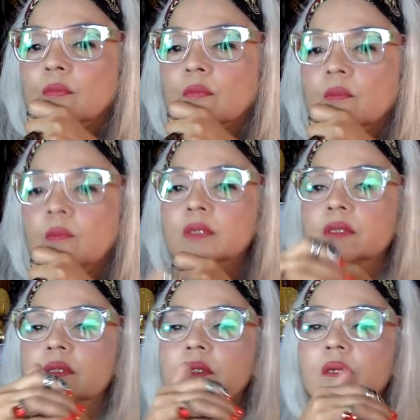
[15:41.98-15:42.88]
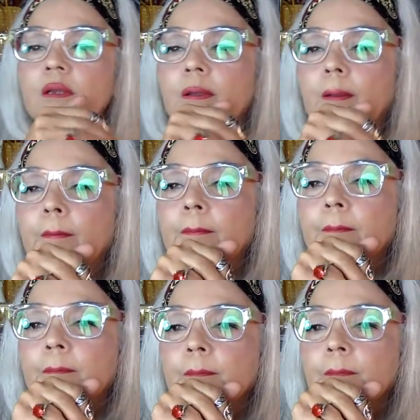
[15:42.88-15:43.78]
me see.
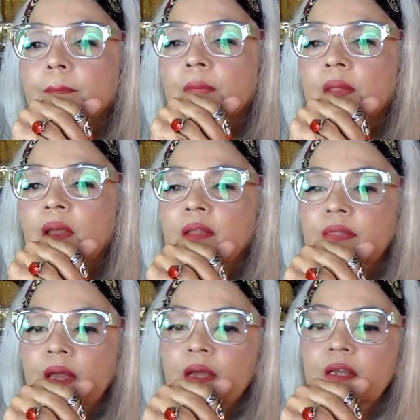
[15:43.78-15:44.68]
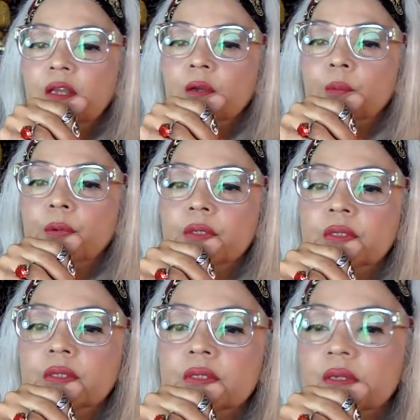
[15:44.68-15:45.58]
Thank you,
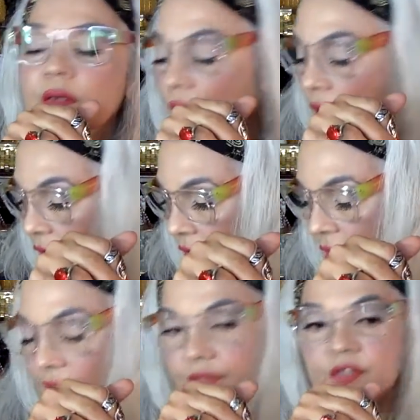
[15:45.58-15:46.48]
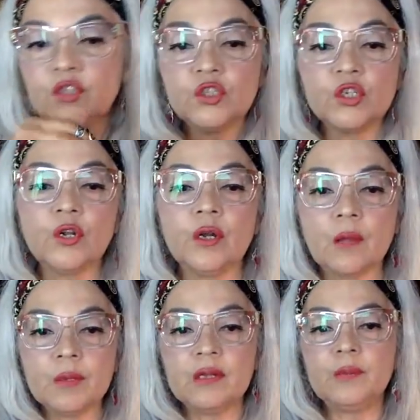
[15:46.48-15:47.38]
Princess Carla. This shirt,
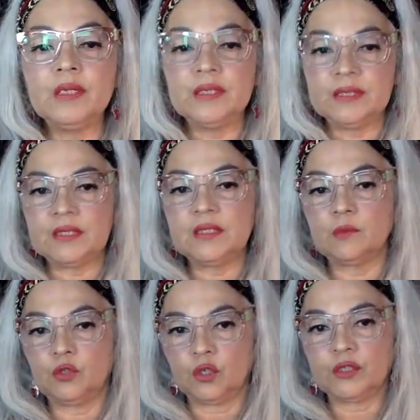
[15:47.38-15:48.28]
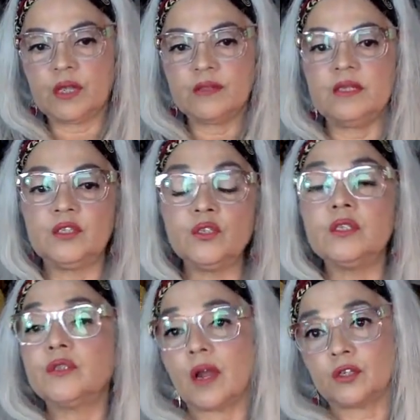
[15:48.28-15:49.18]
I'm going to be listing some shirts like these.
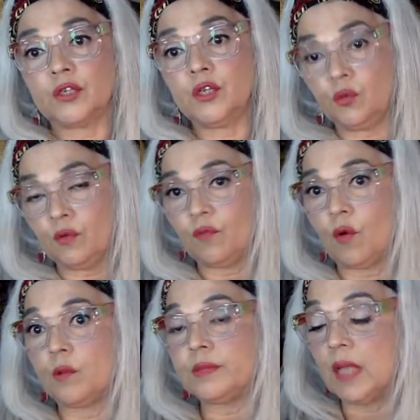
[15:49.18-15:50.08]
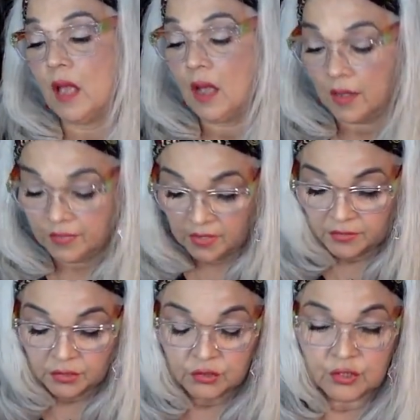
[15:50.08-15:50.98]
These are actually uniforms. I think
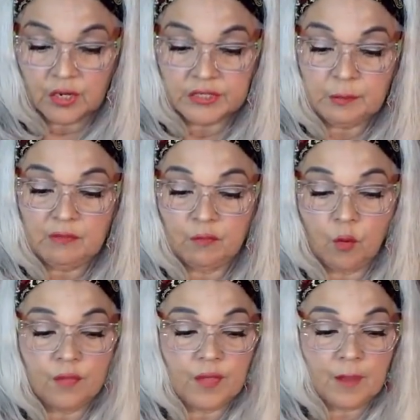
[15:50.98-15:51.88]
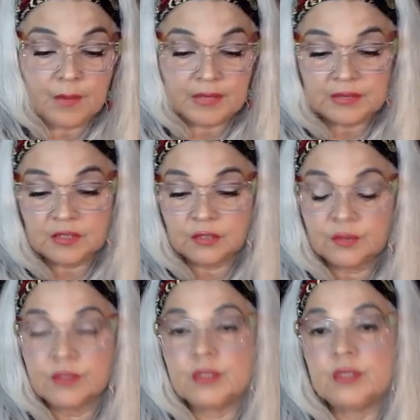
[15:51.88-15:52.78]
I told you guys before that my sister
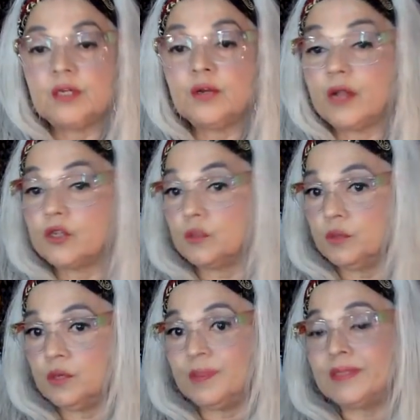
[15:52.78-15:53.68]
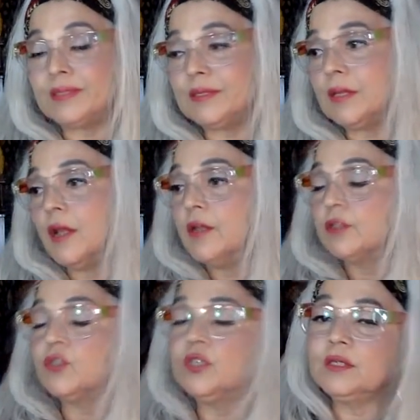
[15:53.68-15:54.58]
is in the international beauty business.
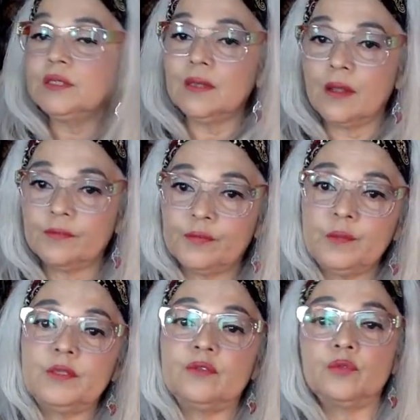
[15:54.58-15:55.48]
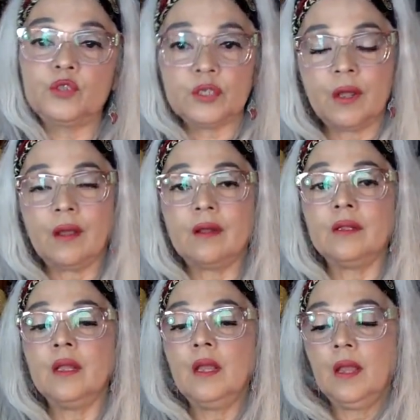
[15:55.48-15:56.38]
So she gets a lot of freebies from
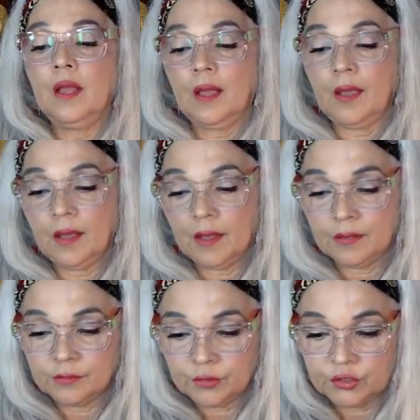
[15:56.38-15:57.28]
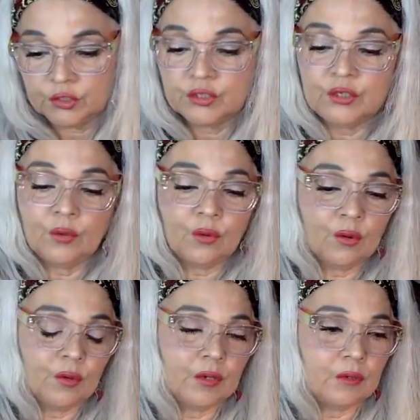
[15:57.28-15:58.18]
Chanel and Christian
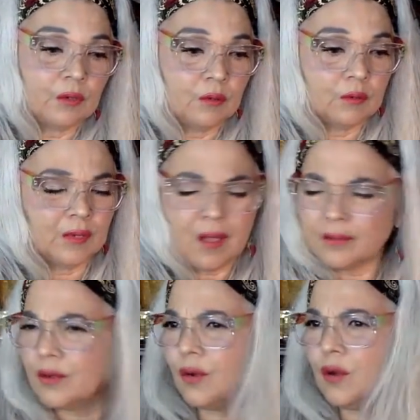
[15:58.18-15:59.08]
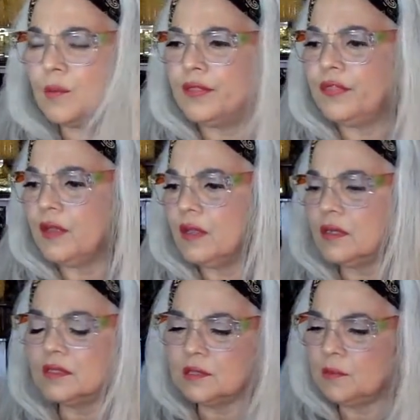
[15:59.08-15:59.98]
Dior and Lancome, I think,
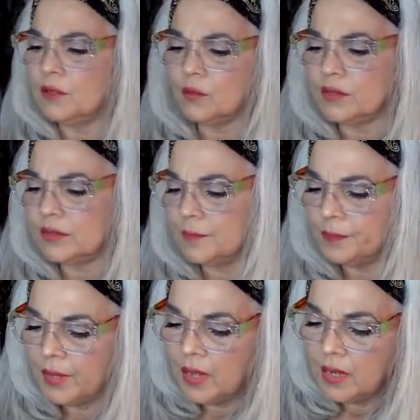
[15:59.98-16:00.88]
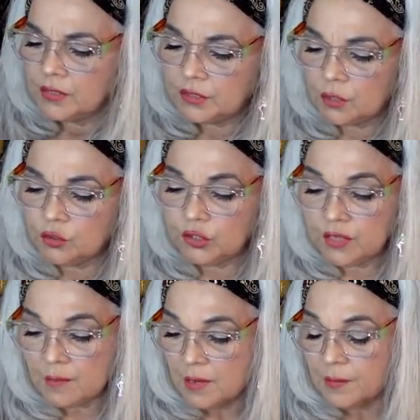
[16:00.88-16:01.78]
and some other ones. So she
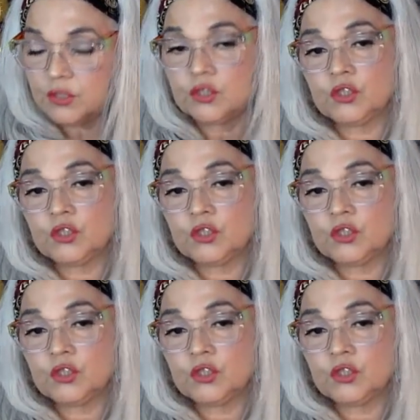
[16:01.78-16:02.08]
gave me a bunch of